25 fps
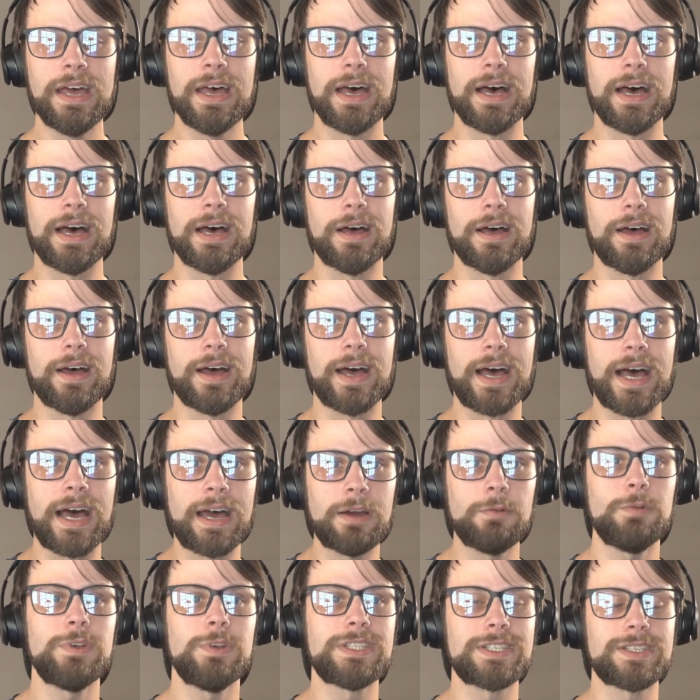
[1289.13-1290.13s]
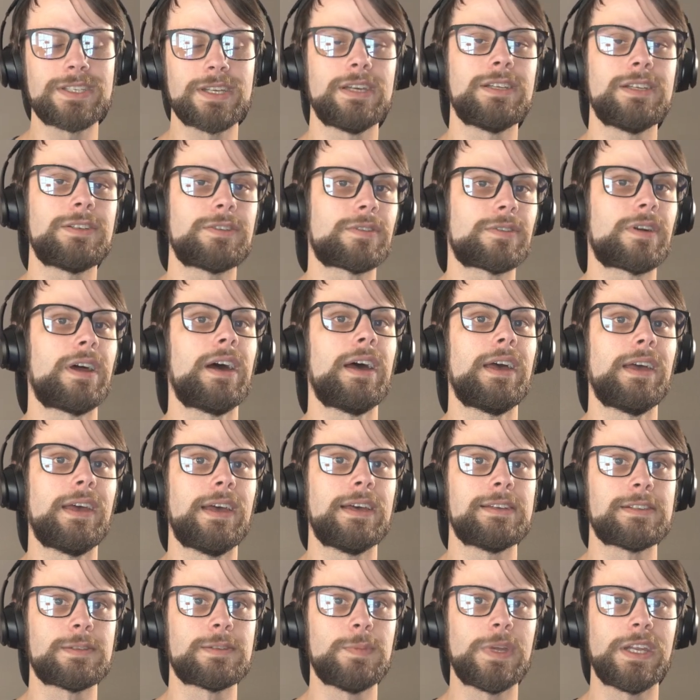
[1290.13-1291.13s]
Uh, I would say try
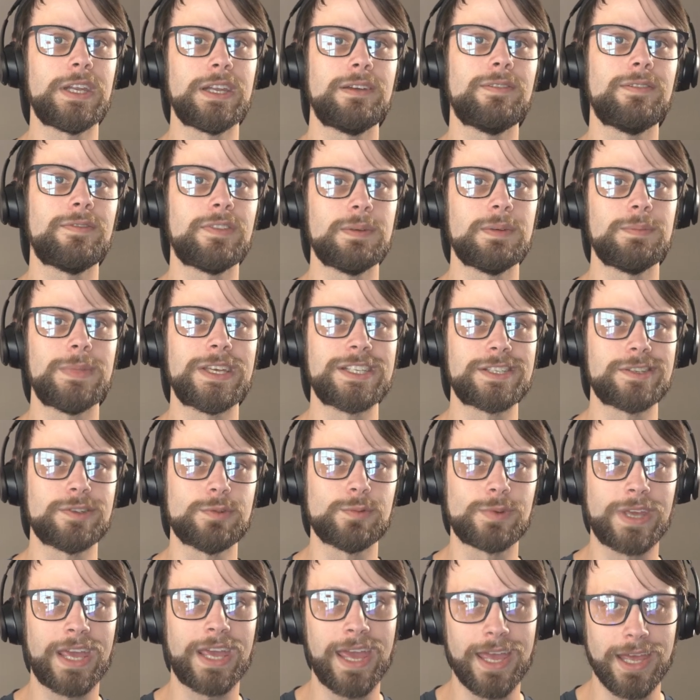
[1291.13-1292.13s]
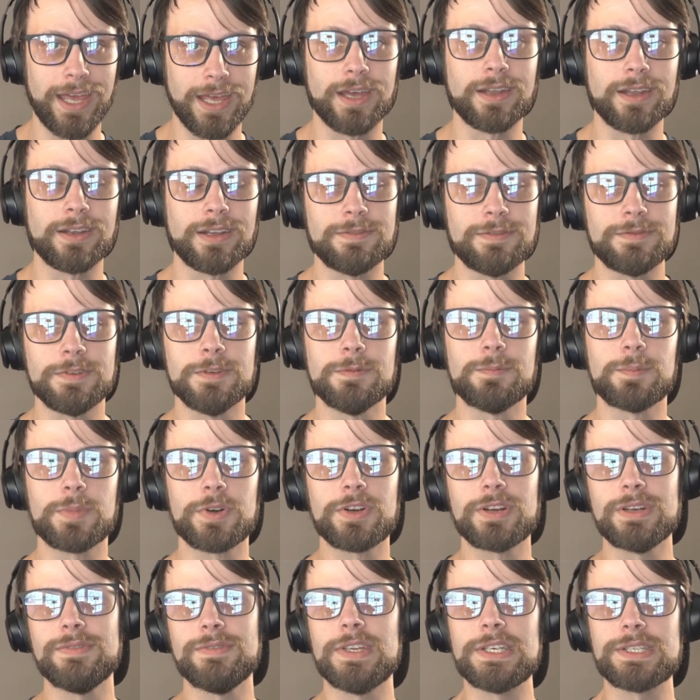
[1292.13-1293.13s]
as many of them as you can. If you've
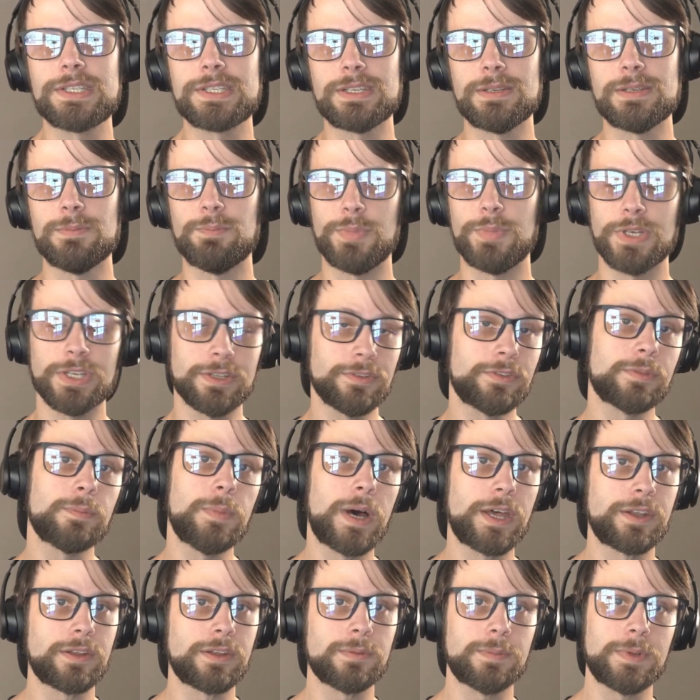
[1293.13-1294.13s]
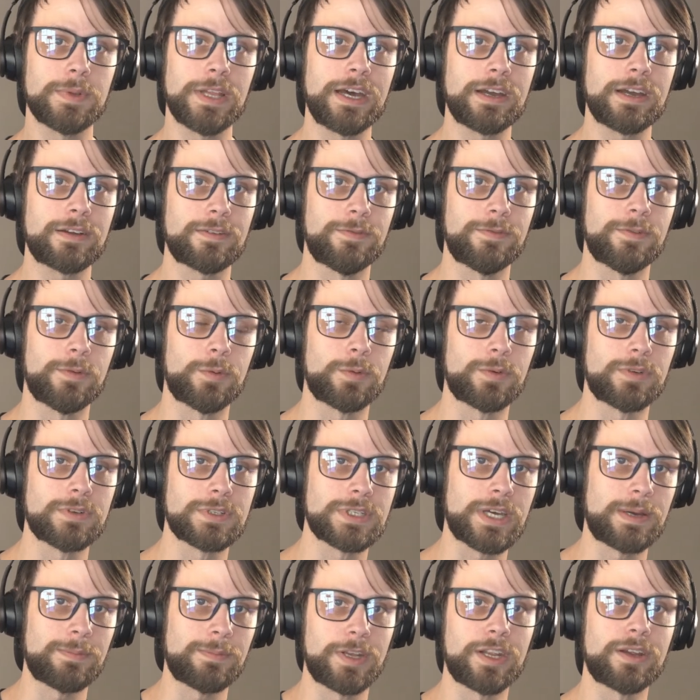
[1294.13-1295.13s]
previously built Mono Black for
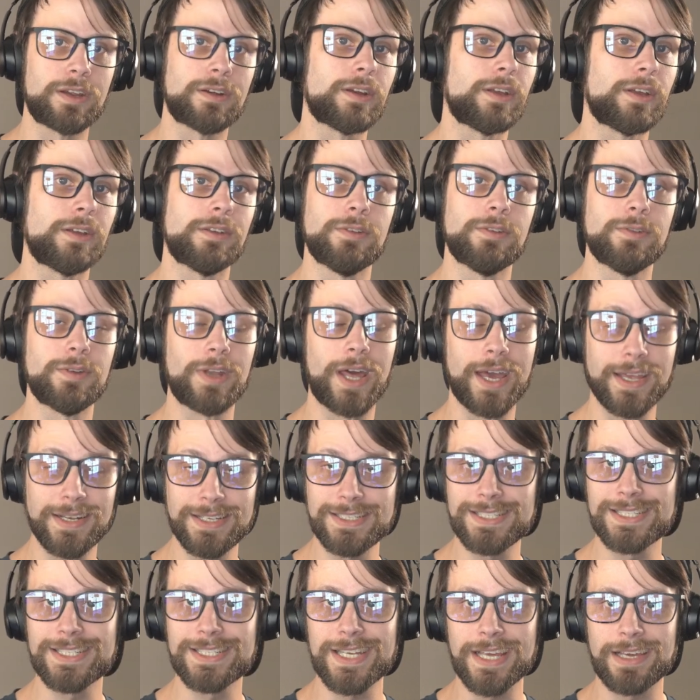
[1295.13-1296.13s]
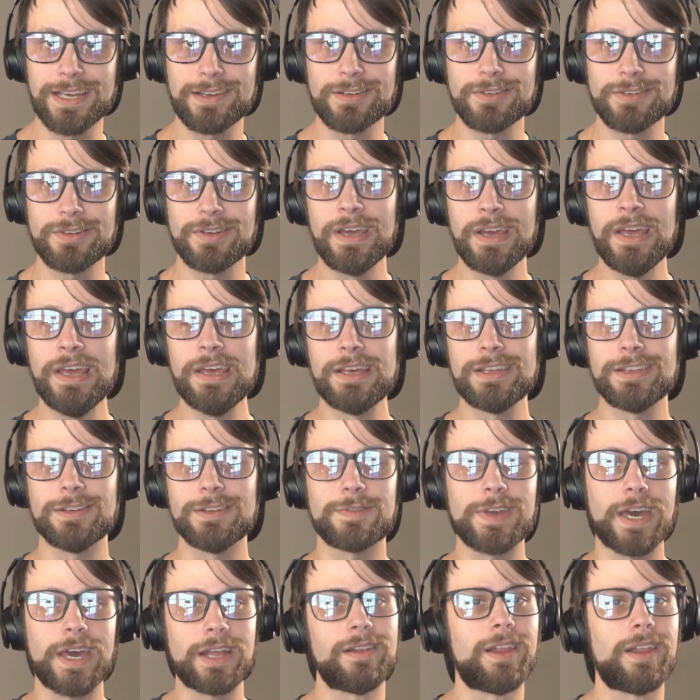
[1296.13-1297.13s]
Dominaria United standard,
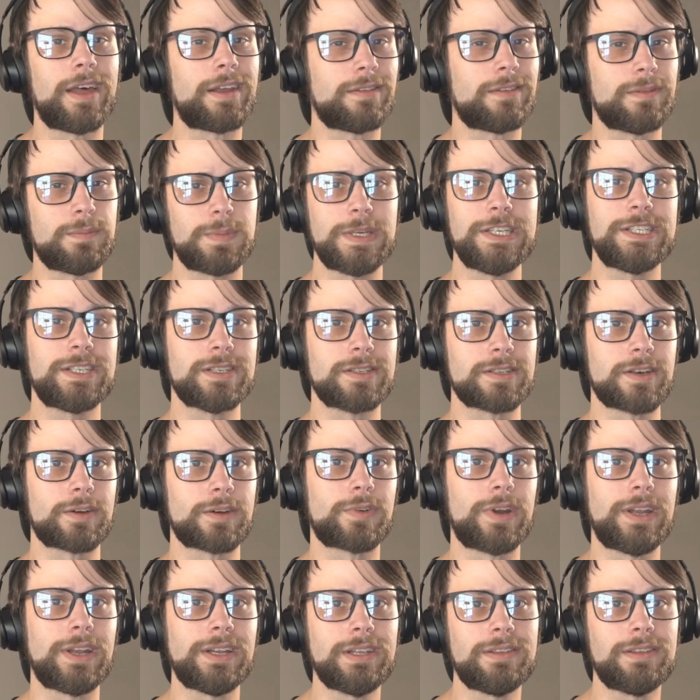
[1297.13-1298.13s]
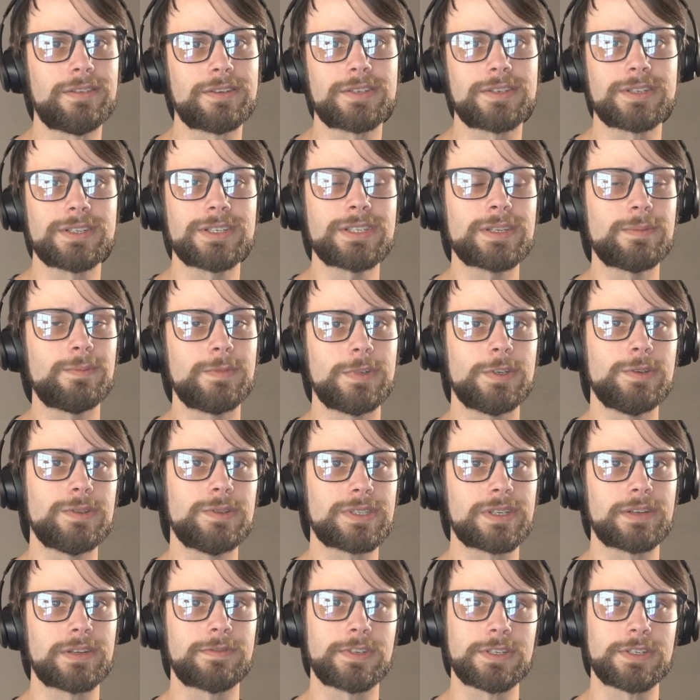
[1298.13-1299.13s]
you've got a lot of the pieces already. There's just some new
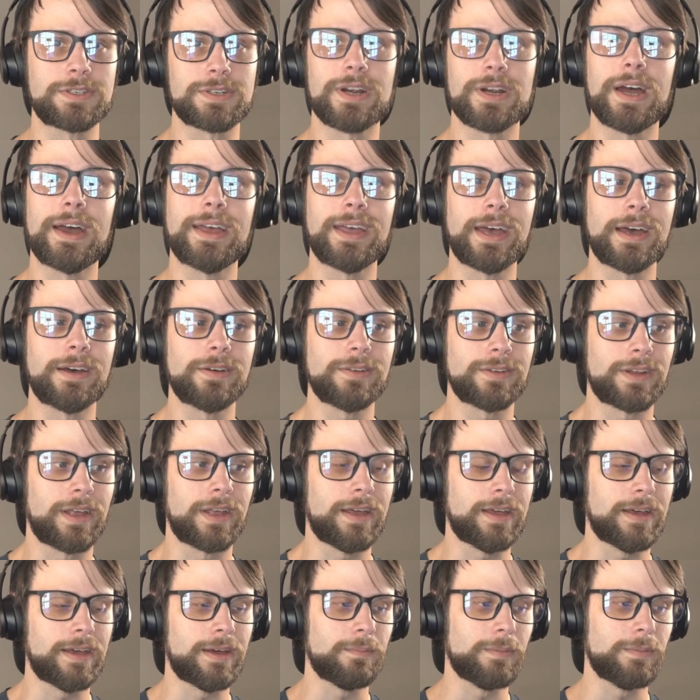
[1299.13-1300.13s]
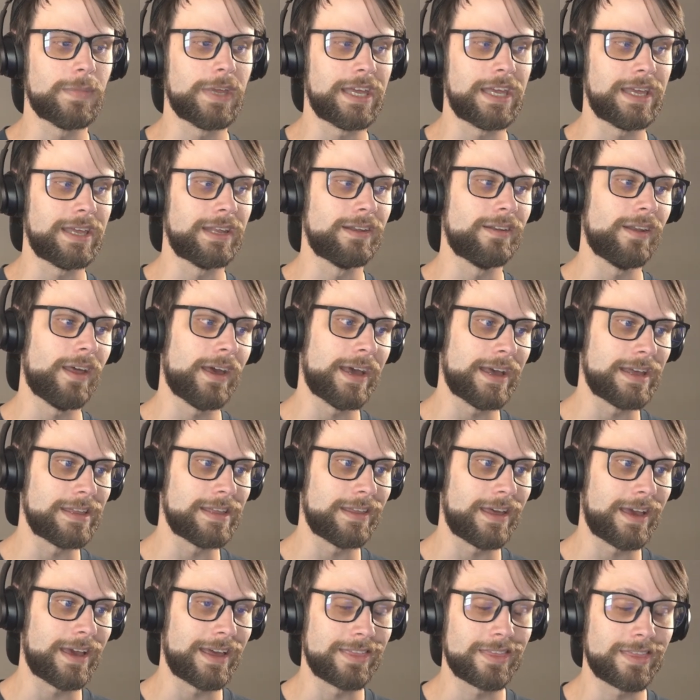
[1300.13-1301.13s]
stuff to try out, um, and
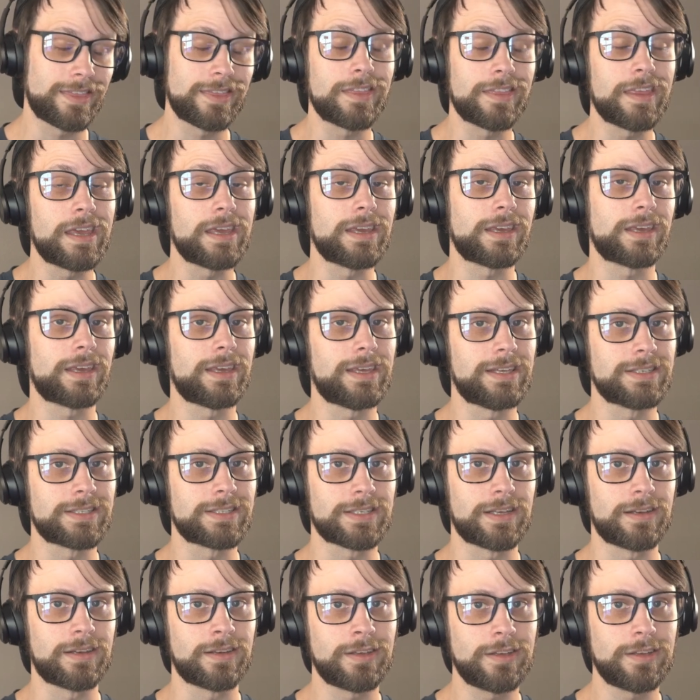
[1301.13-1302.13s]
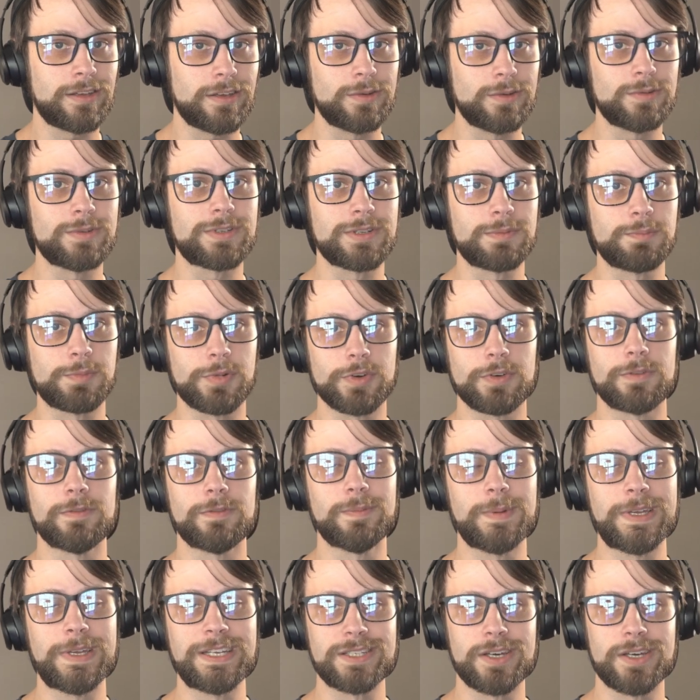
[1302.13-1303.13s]
I, I think it's a huge
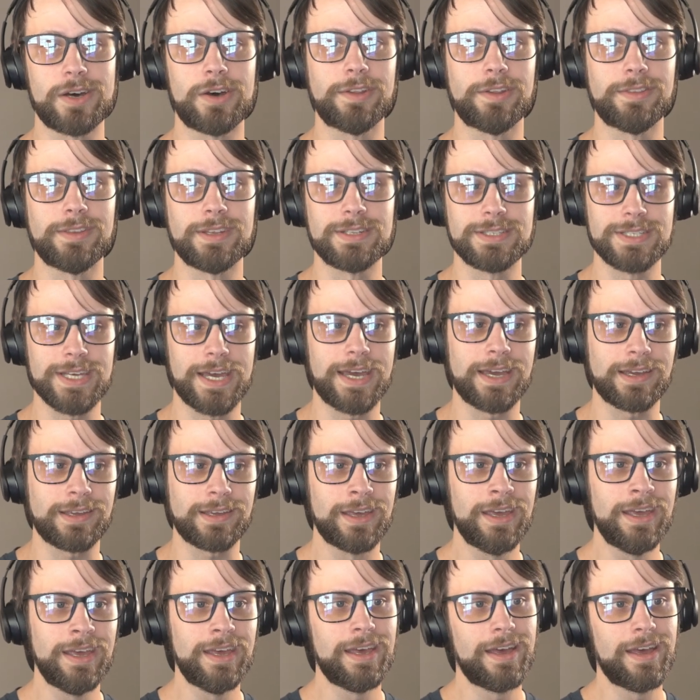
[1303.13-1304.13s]
improvement on the deck.